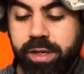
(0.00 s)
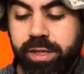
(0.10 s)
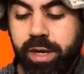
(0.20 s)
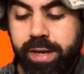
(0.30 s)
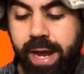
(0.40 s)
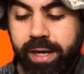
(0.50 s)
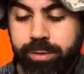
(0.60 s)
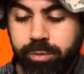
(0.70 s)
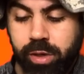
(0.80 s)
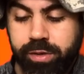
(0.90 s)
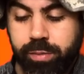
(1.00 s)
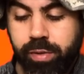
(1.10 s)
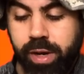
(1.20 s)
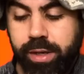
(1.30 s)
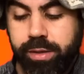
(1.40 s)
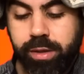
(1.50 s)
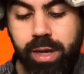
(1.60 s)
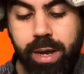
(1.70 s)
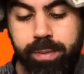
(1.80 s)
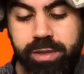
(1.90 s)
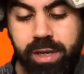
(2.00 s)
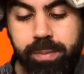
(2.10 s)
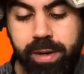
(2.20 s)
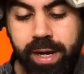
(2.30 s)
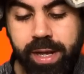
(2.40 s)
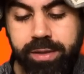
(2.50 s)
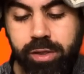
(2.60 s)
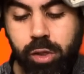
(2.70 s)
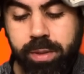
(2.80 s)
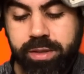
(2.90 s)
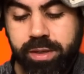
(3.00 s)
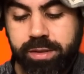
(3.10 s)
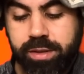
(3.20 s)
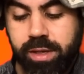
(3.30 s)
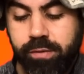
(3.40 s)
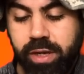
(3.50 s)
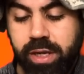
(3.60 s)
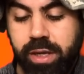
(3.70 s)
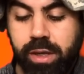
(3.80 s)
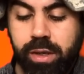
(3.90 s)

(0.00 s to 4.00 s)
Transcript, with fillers: Doesn't antagonism cause the brain to compensate by enhancing dopamine sensitivity?